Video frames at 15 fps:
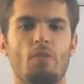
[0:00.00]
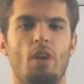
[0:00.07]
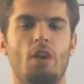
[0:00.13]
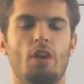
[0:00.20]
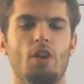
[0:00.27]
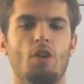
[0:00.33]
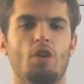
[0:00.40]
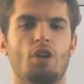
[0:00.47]
you
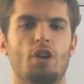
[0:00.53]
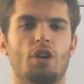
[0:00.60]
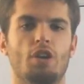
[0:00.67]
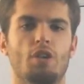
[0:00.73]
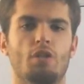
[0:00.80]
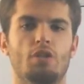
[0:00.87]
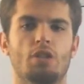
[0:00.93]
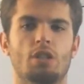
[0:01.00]
know, you could
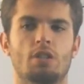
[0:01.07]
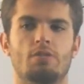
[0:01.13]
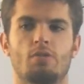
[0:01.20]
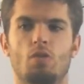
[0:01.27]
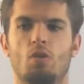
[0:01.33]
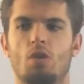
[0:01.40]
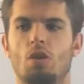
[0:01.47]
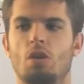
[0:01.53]
use this
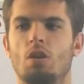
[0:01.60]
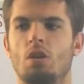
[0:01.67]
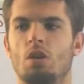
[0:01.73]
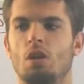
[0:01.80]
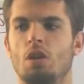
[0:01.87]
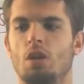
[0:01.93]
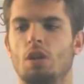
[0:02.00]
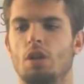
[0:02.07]
for,
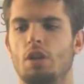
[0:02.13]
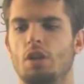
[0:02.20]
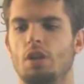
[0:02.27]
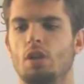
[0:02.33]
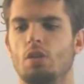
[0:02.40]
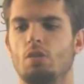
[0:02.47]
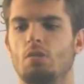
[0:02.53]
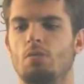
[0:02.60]
you
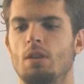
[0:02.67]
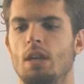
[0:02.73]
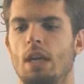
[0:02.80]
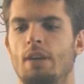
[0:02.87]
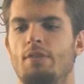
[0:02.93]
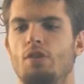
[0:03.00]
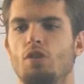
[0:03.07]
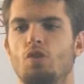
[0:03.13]
know,
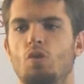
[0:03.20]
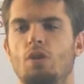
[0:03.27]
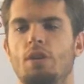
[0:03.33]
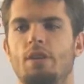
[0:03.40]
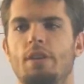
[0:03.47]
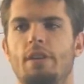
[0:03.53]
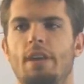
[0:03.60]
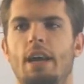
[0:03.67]
if you're doing
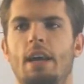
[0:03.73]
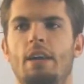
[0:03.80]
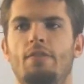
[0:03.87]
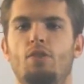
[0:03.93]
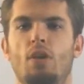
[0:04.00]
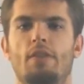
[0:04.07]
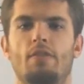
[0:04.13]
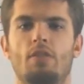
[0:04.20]
if
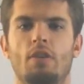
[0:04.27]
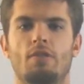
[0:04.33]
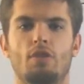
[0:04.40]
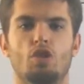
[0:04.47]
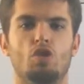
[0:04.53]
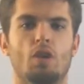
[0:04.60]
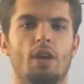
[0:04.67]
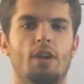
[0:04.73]
your
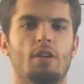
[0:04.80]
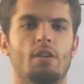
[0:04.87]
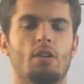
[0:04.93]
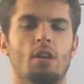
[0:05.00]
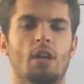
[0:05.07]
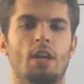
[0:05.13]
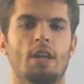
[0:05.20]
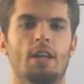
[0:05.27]
trainer
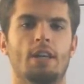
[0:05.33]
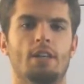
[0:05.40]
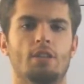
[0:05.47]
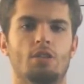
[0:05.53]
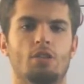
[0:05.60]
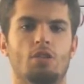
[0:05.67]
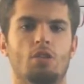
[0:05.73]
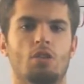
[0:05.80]

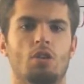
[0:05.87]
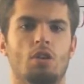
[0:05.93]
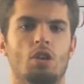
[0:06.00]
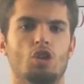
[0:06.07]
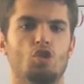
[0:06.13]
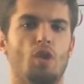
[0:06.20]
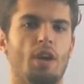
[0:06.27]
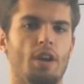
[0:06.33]
is
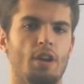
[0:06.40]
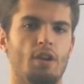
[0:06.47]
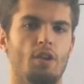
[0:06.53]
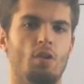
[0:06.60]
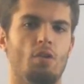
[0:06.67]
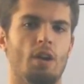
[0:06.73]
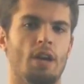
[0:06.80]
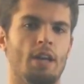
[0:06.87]
training you
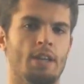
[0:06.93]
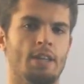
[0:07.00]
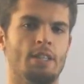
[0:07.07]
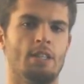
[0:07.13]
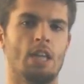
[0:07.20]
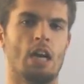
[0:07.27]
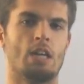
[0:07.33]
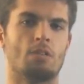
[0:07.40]
and he's
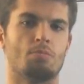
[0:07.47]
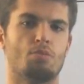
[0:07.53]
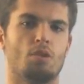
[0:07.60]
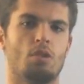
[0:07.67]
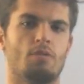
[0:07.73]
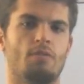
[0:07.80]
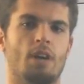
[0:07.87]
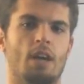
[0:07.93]
NASM
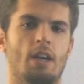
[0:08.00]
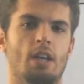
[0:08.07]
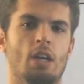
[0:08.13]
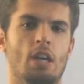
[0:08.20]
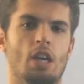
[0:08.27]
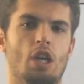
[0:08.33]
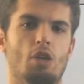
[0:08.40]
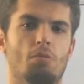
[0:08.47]
certified,
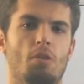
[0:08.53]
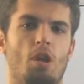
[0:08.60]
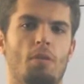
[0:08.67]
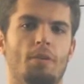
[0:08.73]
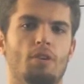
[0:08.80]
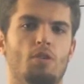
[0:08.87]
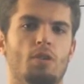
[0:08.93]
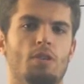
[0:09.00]
he'll probably
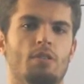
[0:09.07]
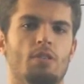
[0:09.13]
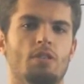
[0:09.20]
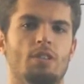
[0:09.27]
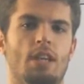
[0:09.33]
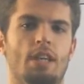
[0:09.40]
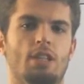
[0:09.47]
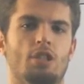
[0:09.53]
be doing
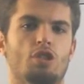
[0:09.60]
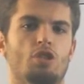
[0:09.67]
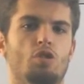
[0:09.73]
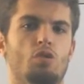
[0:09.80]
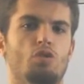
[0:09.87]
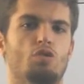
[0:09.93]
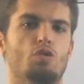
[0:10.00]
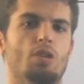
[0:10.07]
stages 2,
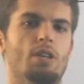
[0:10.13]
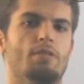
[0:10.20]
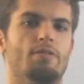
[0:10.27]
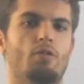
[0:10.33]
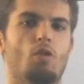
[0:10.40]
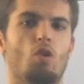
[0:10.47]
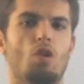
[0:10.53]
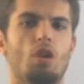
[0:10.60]
3, and
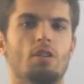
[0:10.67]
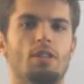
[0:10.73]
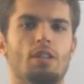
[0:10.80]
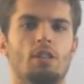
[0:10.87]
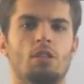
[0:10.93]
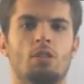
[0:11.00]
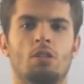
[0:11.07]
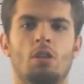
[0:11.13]
4 on
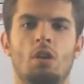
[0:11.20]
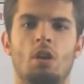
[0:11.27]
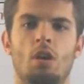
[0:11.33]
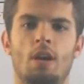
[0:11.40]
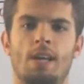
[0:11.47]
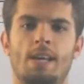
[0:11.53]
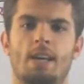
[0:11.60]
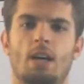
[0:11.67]
this.
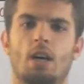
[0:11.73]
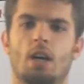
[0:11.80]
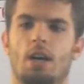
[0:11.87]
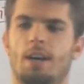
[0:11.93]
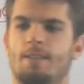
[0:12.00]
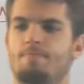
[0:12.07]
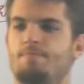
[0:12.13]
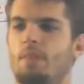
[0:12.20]

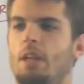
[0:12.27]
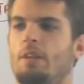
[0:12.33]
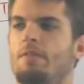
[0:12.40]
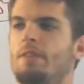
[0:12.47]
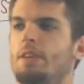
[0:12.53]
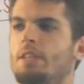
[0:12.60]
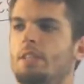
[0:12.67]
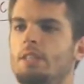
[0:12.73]
if
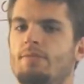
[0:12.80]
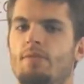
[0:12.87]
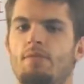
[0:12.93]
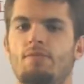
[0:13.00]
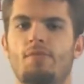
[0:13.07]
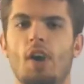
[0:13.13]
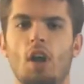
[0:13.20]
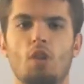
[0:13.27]
he's even
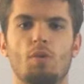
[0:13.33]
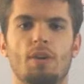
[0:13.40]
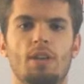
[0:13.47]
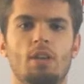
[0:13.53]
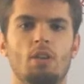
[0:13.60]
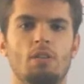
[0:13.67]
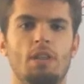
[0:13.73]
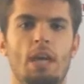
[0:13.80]
following
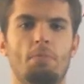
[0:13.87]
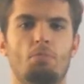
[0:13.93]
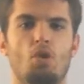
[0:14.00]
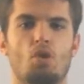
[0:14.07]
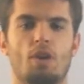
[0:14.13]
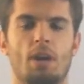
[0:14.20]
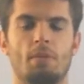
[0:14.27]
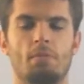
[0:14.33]
that
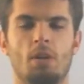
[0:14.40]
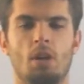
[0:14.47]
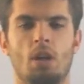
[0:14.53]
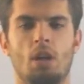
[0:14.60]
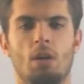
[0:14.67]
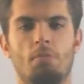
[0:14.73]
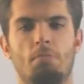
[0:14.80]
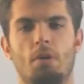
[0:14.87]
program.
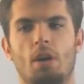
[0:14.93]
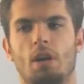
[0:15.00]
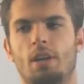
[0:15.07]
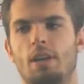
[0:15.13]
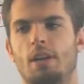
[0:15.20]
But